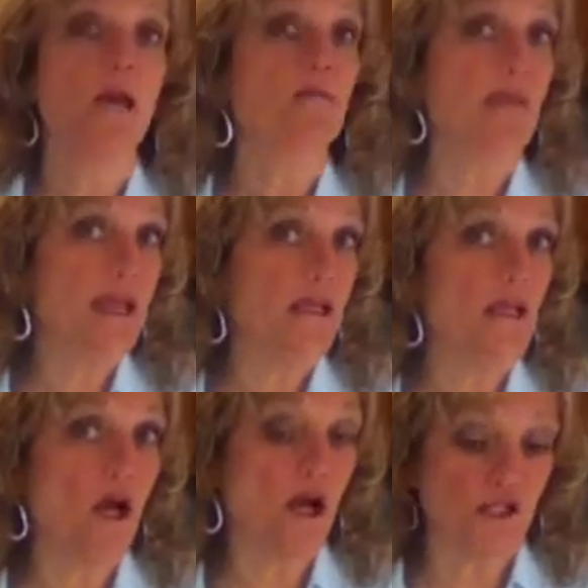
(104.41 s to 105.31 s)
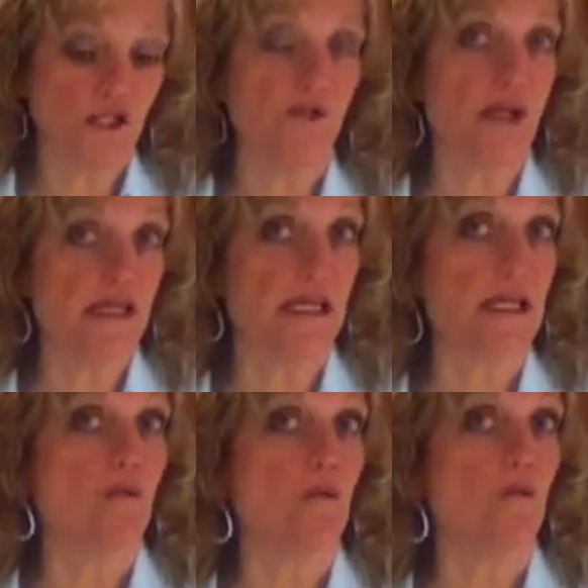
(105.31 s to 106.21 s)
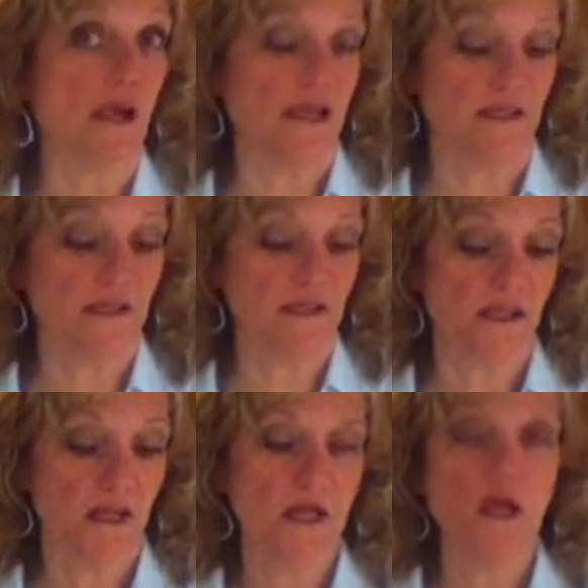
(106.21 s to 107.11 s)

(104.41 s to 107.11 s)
mainly concentrated in the whites.